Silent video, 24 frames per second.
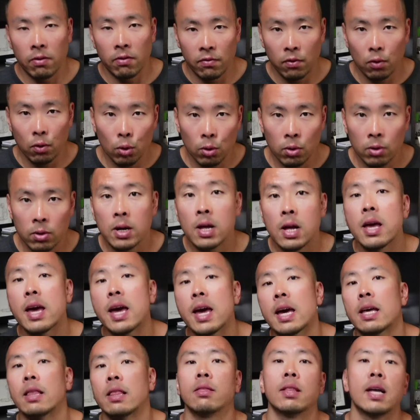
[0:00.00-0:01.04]
for
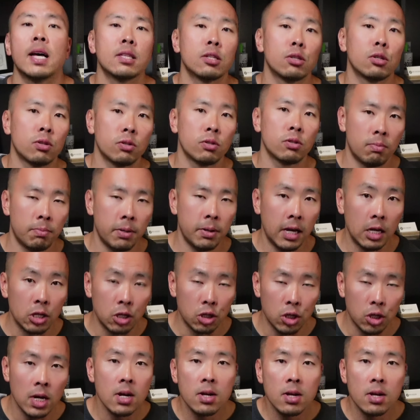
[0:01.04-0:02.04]
and landed on your page.